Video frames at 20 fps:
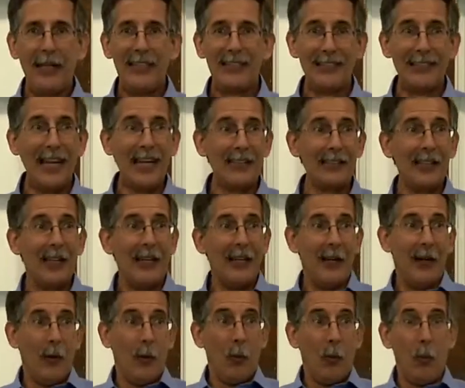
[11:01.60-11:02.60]
But He says,
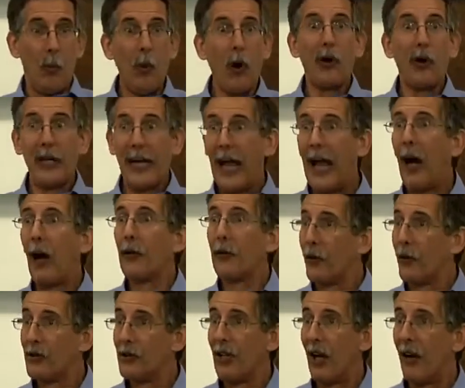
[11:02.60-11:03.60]
work
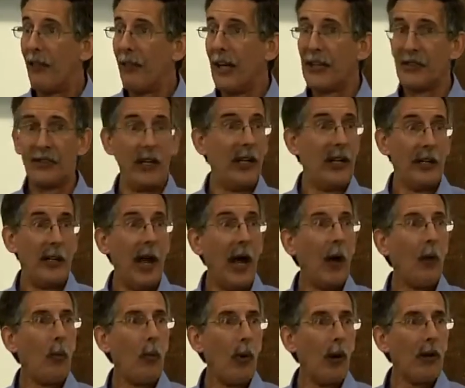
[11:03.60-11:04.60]
out your salvation,
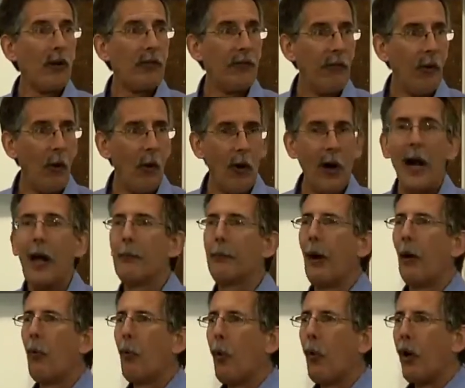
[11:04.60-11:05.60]
not work for,
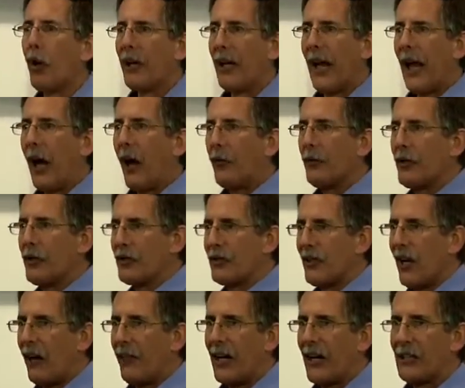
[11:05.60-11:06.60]
but work out your
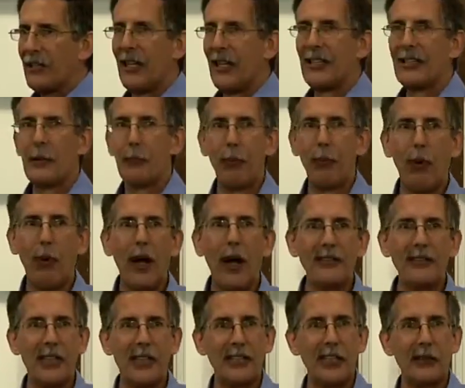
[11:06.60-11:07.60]
salvation. It's a
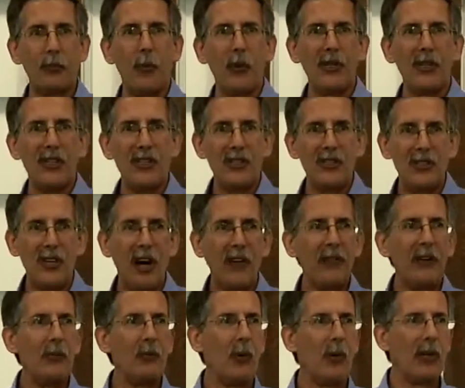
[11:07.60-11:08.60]
process as we're
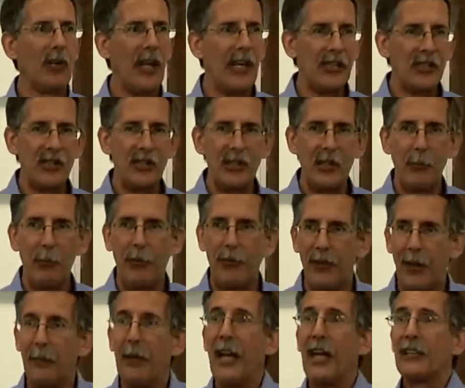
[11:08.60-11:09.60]
discovering relationship
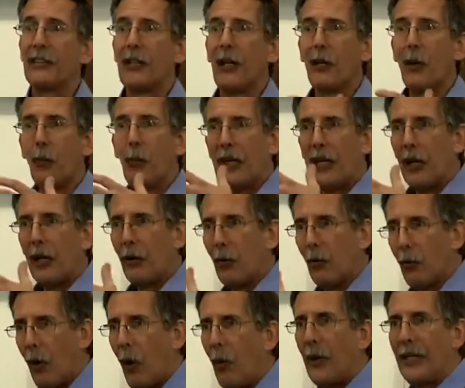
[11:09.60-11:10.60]
with Him so that we can
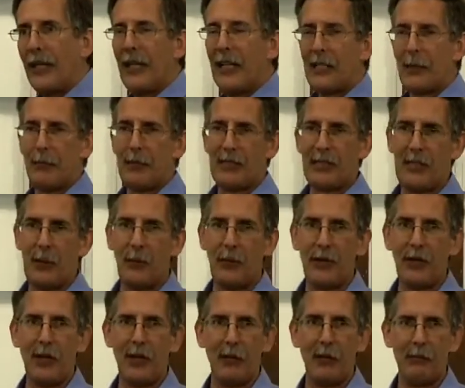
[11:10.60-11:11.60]
grow in intimacy
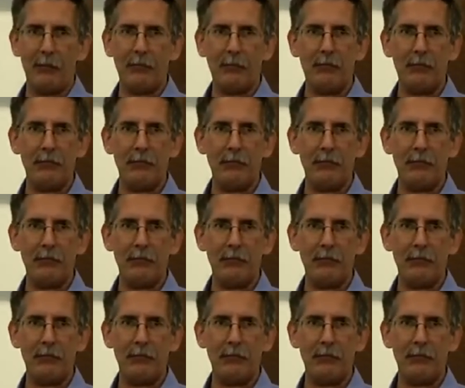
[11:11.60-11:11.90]
with Him.